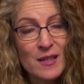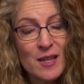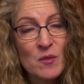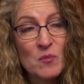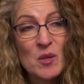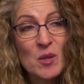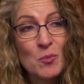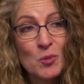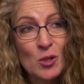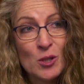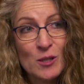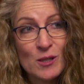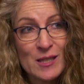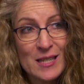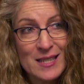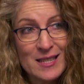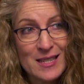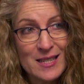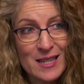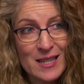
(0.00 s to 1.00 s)
and people are
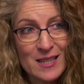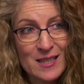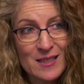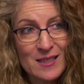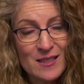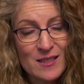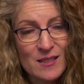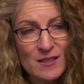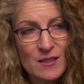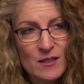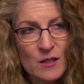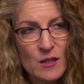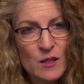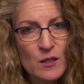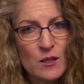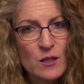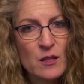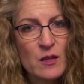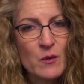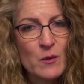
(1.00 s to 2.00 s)
listening.
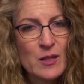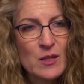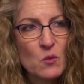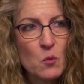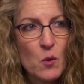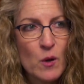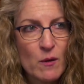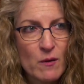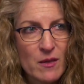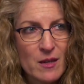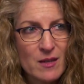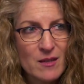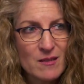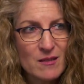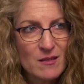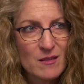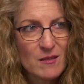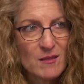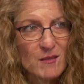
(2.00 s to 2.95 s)
So it's worth it.